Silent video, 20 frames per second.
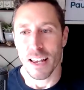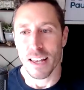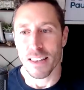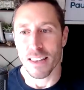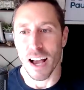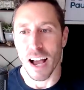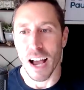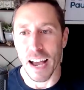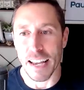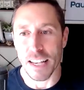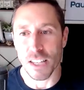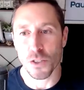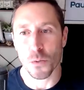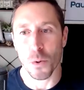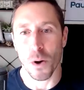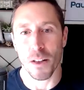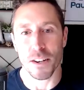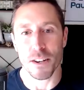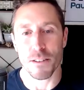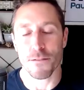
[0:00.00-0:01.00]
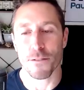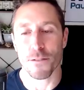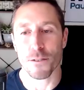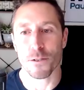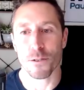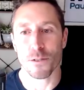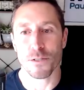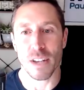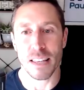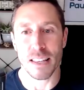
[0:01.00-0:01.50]
the highest quality
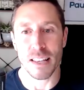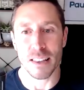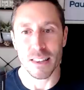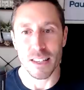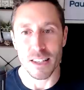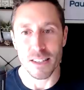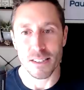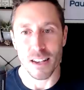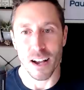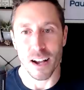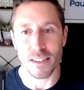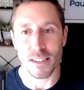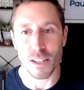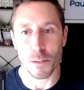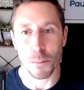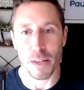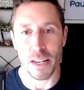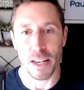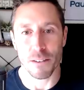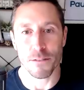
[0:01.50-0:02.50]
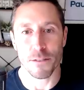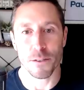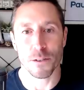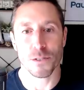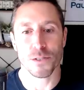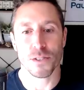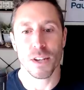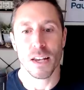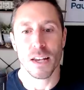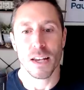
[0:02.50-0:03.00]
foods, and the least toxic plant
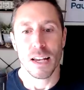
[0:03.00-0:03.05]
foods.